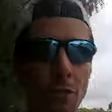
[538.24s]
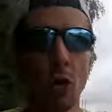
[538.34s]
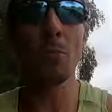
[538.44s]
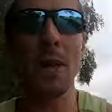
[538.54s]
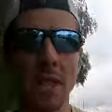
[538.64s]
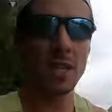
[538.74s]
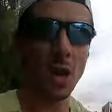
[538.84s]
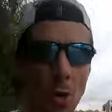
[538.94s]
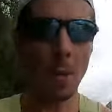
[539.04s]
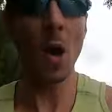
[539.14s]
of room in the
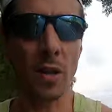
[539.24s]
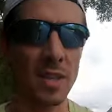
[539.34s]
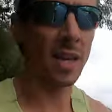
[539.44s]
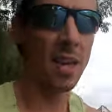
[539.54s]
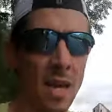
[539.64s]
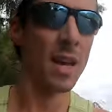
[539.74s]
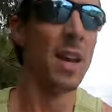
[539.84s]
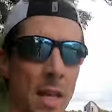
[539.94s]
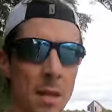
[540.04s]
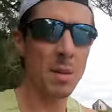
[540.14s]
toe box.
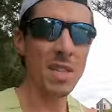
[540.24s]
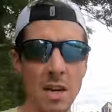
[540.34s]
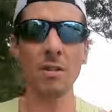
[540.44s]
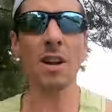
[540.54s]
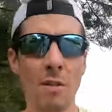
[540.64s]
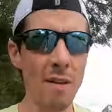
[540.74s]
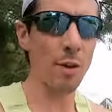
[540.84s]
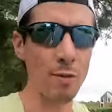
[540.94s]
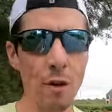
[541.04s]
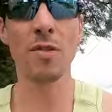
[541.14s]
The material
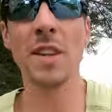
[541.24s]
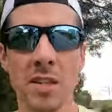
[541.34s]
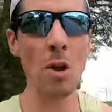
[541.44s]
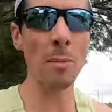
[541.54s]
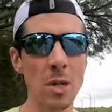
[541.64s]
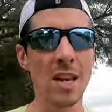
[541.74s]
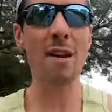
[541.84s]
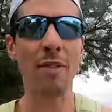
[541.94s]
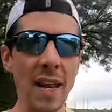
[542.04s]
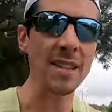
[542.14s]
around the front, there's not much
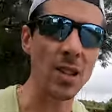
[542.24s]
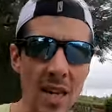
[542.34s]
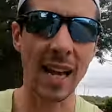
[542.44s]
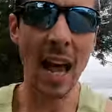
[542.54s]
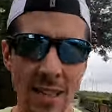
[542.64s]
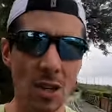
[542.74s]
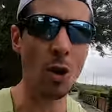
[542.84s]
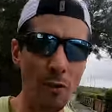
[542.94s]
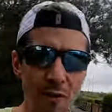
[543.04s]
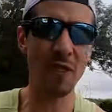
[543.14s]
give in it, so you can
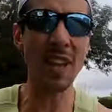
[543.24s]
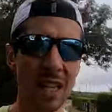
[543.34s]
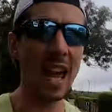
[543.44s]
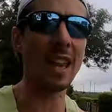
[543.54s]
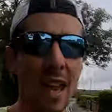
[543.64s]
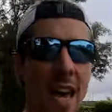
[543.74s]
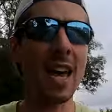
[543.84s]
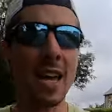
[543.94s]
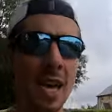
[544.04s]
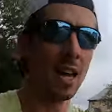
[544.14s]
sort of feel that there,